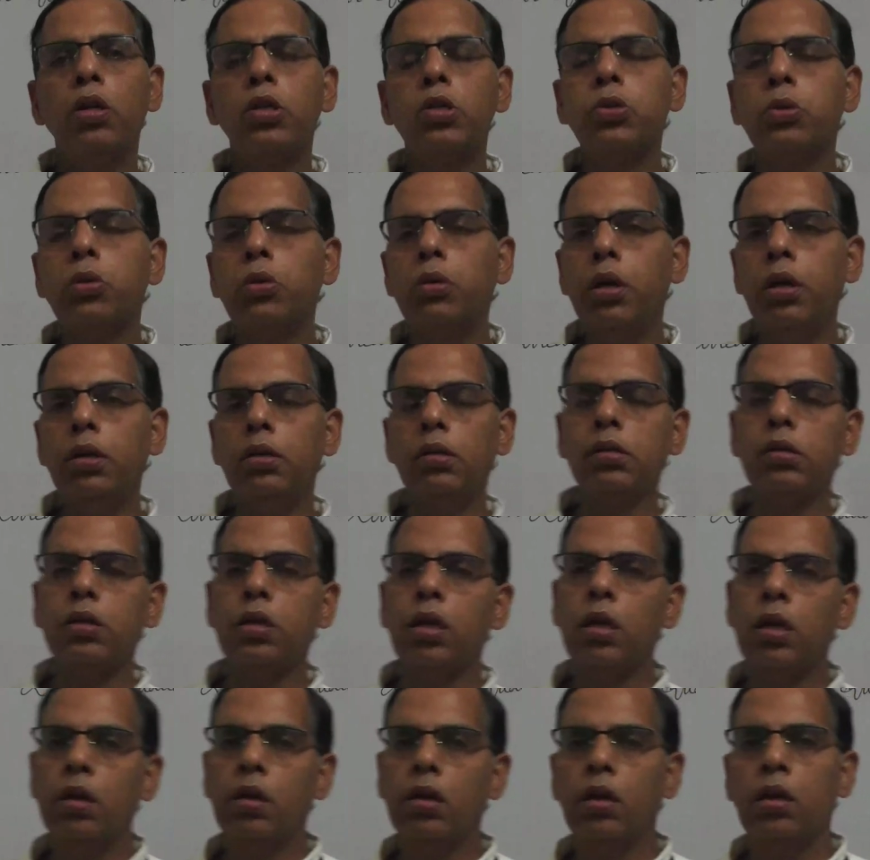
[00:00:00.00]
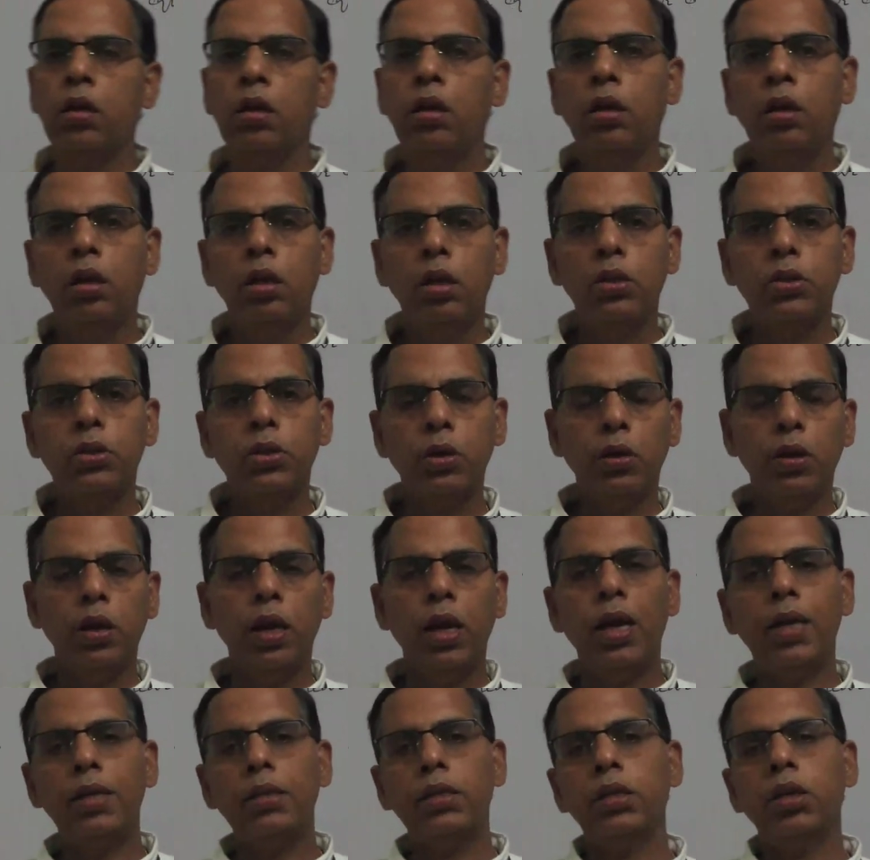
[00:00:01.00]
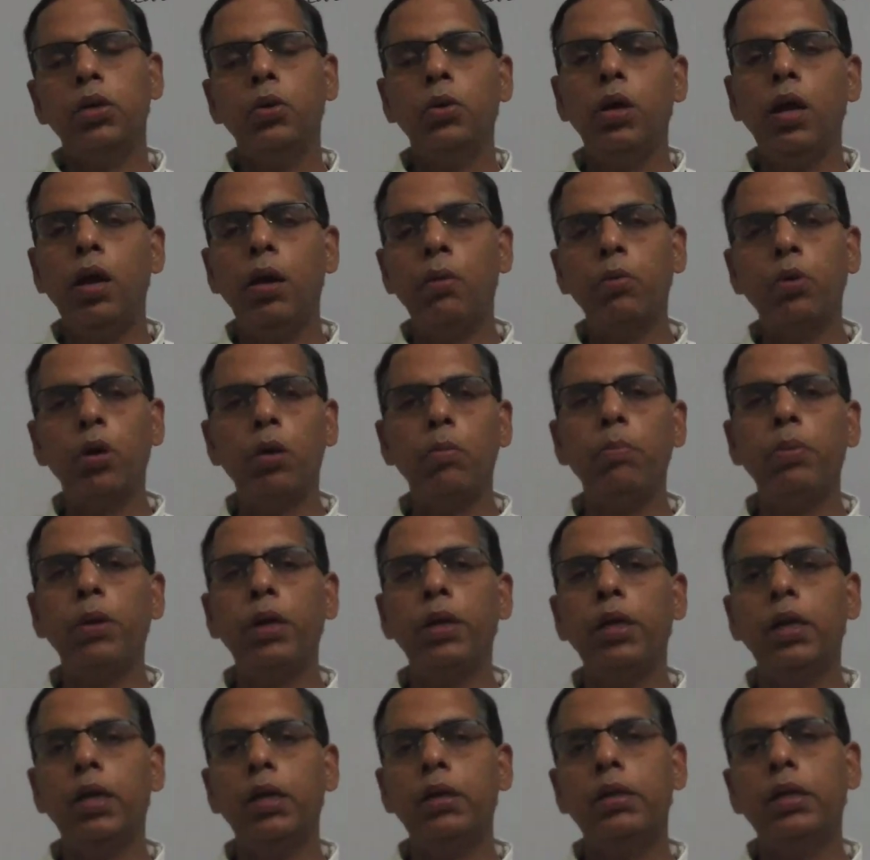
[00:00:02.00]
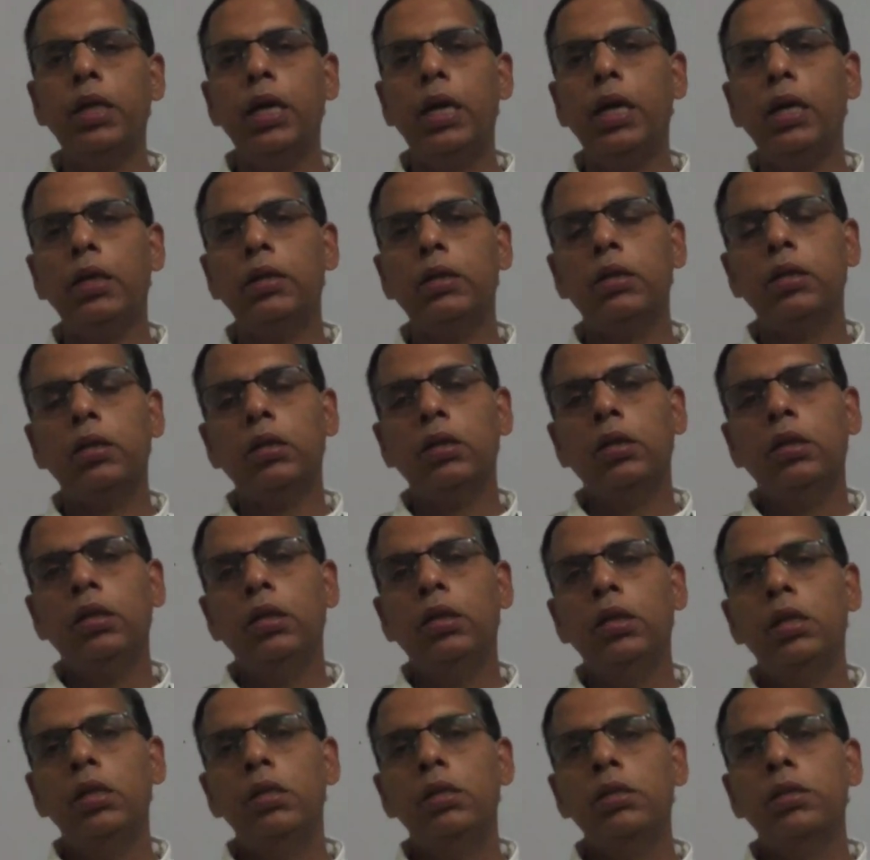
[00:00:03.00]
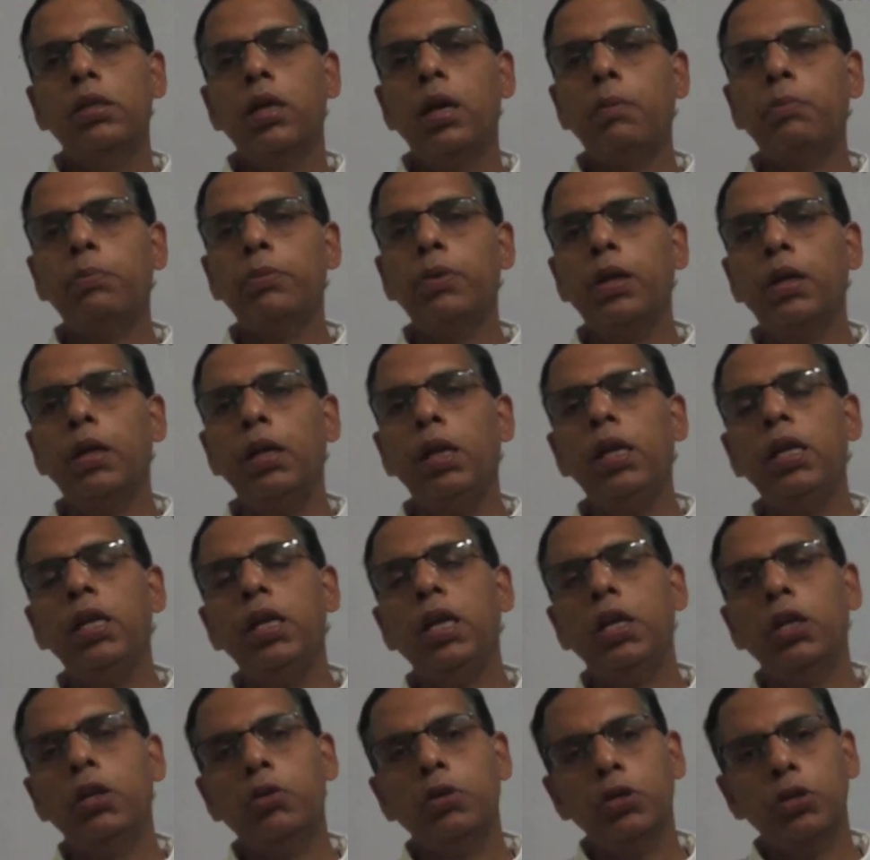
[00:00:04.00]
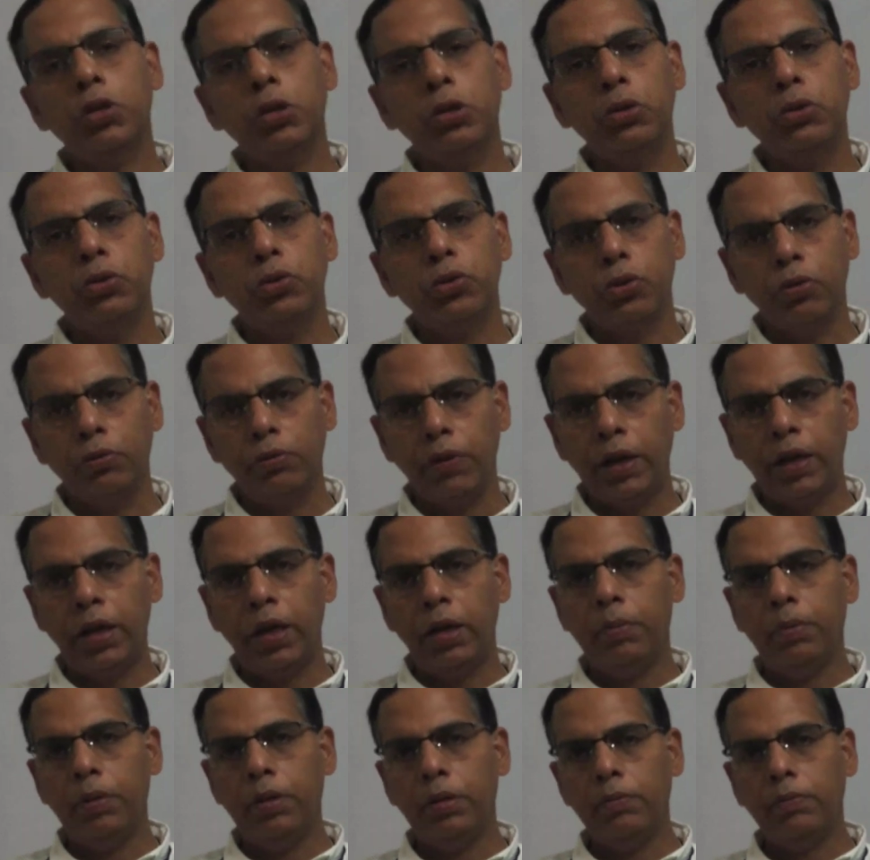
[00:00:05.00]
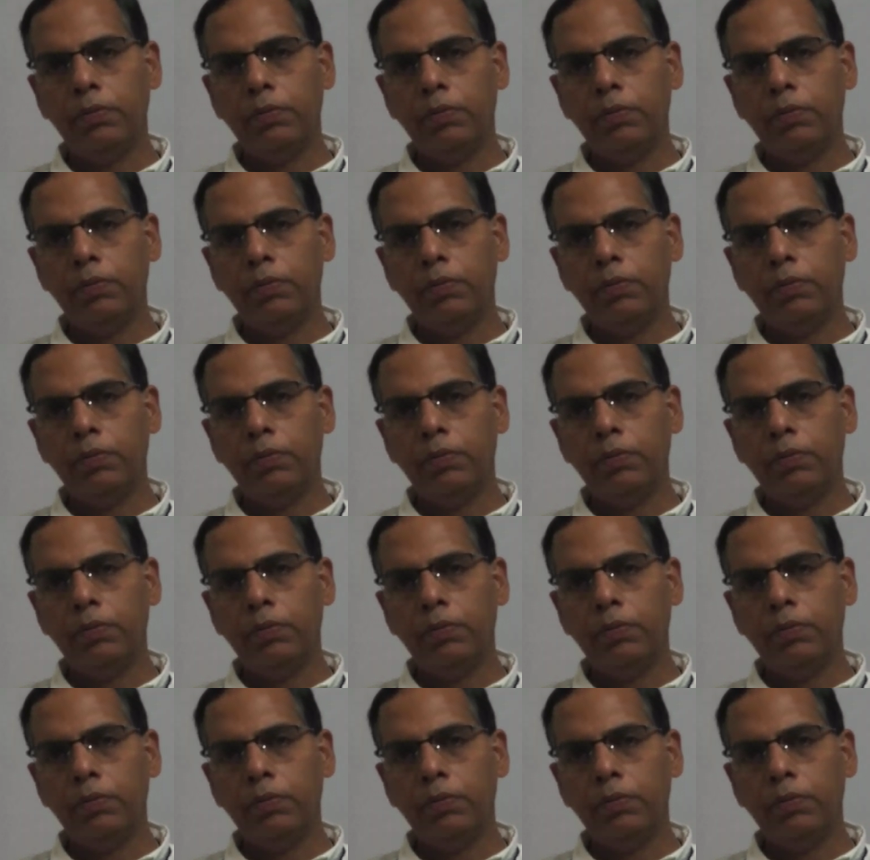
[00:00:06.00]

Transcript: students, so last day we have completed that chapter linear equation in two variable.